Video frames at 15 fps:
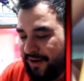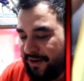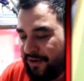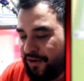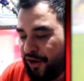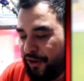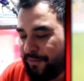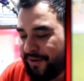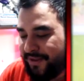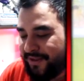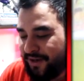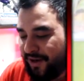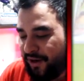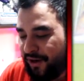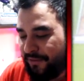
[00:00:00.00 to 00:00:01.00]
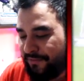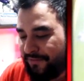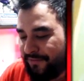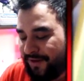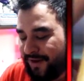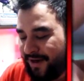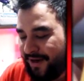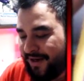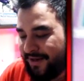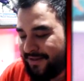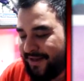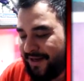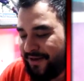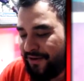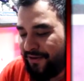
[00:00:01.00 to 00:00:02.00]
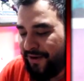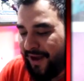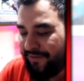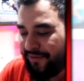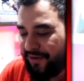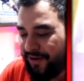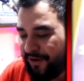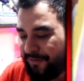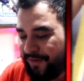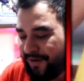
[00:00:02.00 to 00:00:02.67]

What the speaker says: commons of the cards that don't have a common